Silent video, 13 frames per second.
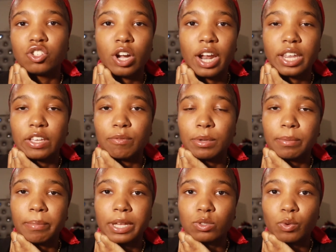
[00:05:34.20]
try to give me
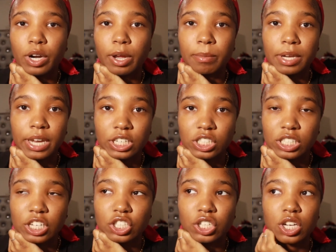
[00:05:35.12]
best
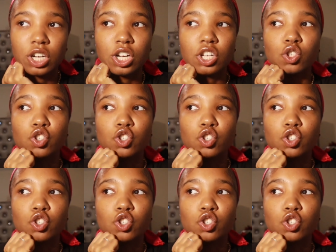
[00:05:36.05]
recommendations as she could.